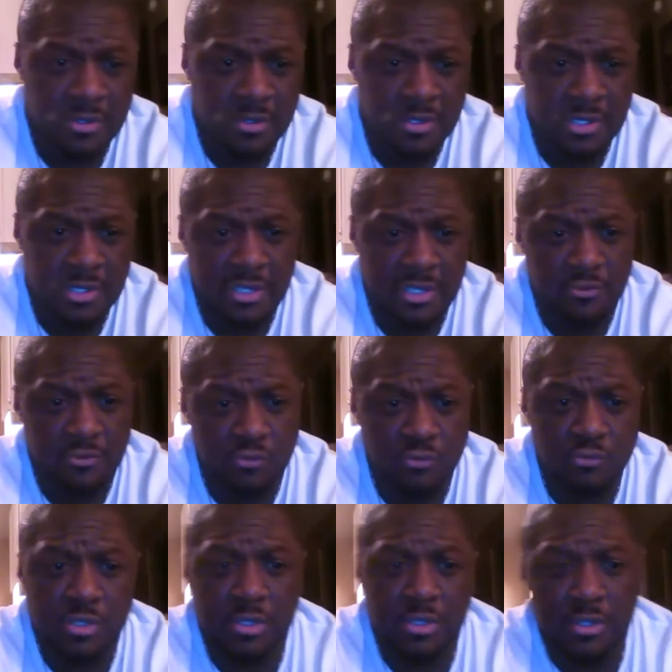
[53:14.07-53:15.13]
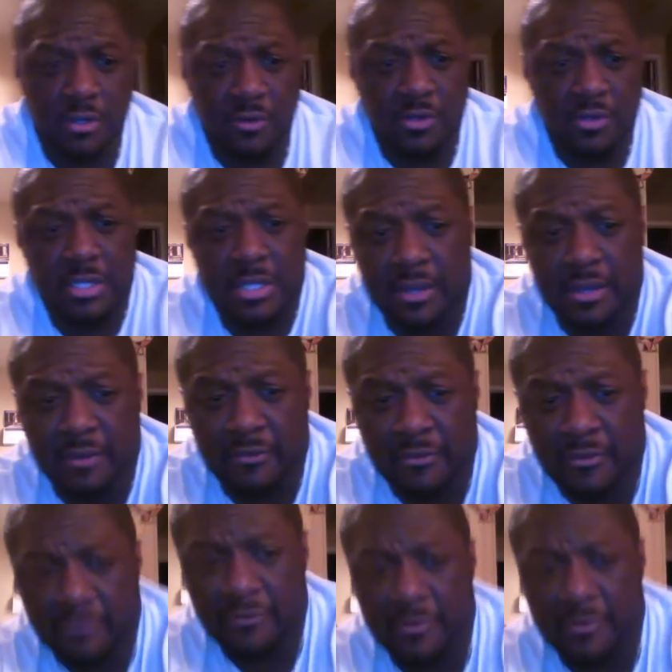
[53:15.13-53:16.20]
and grew to learn and love
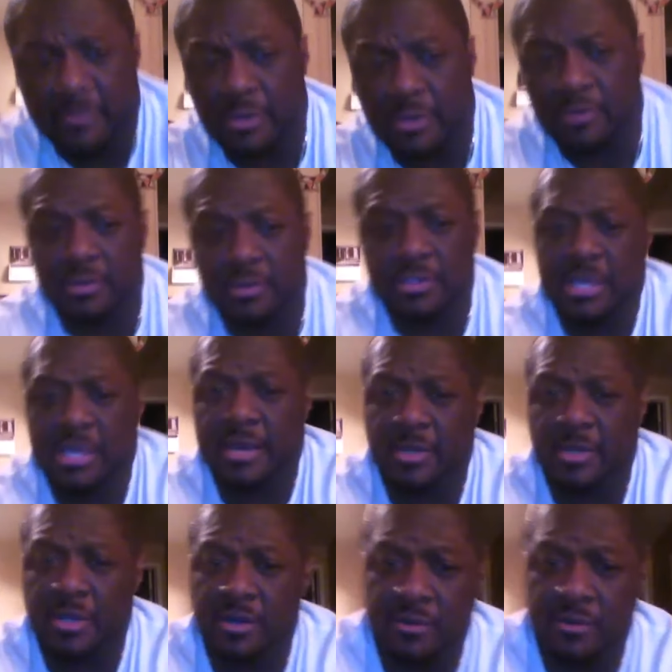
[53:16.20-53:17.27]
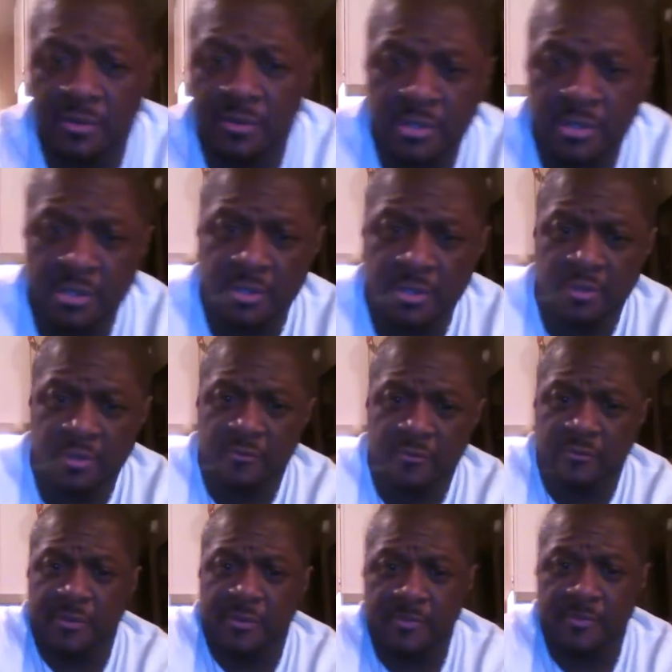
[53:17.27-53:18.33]
from a long time ago
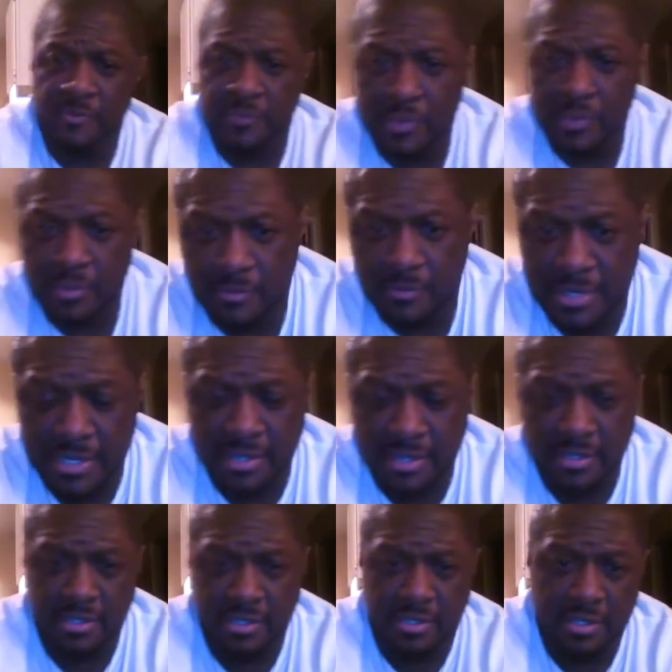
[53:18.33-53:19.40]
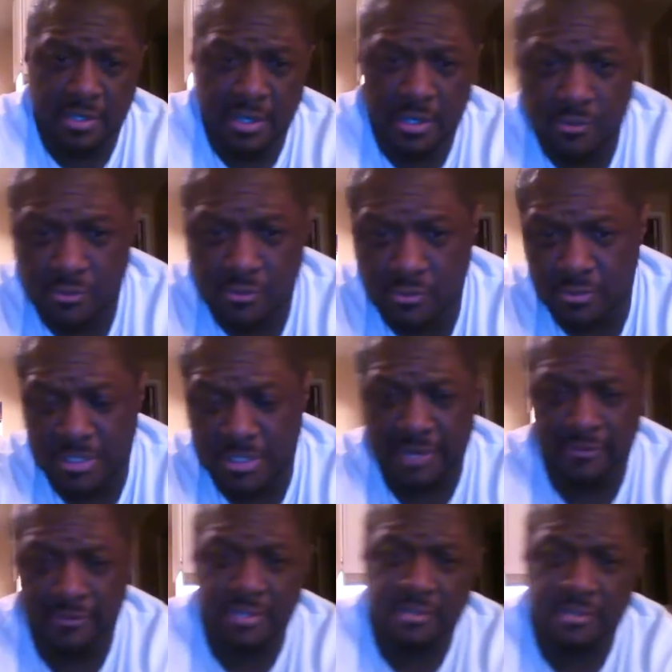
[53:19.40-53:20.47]
from my uncle
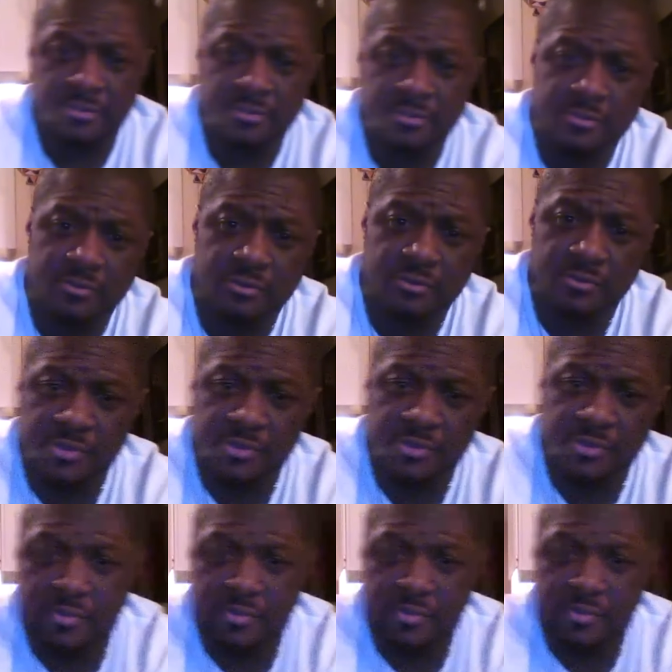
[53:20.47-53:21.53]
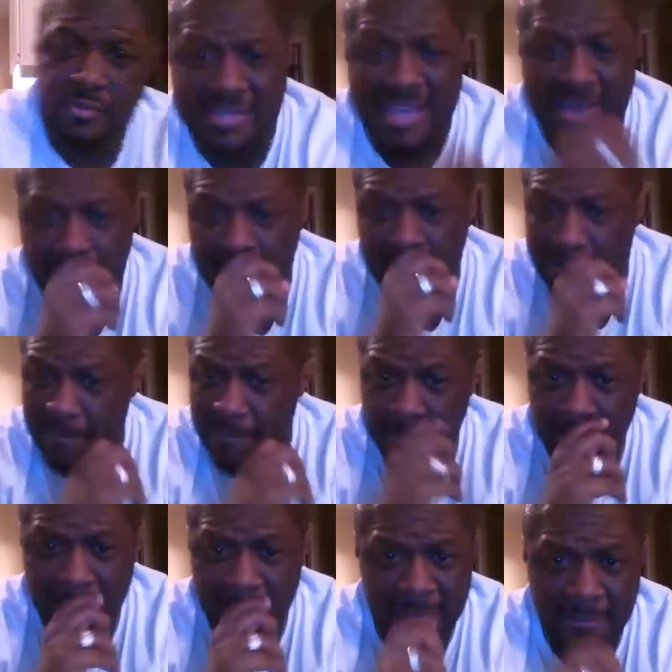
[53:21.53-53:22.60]
Larry, who was from West Africa,
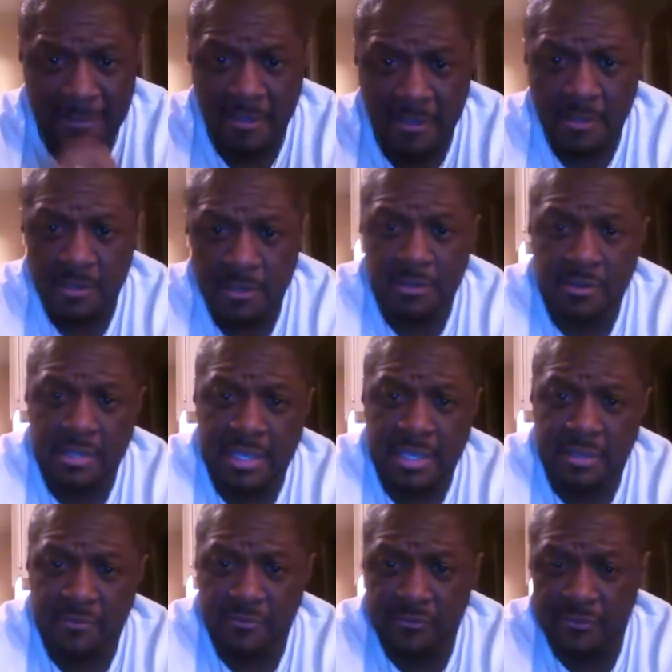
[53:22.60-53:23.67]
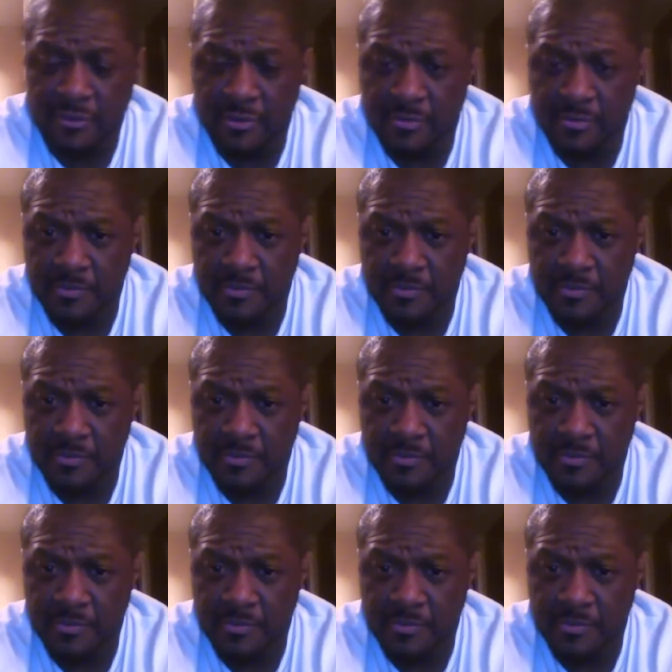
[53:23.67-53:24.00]
and from